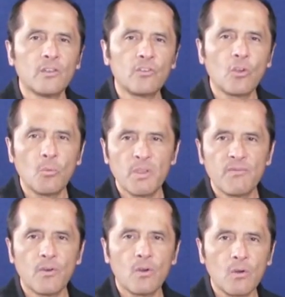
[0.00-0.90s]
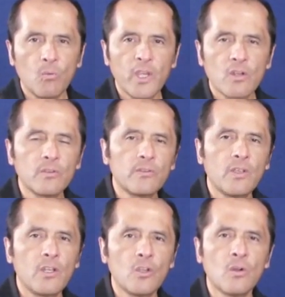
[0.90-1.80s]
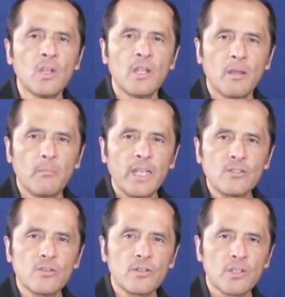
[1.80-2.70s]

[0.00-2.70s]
So before we continue, make sure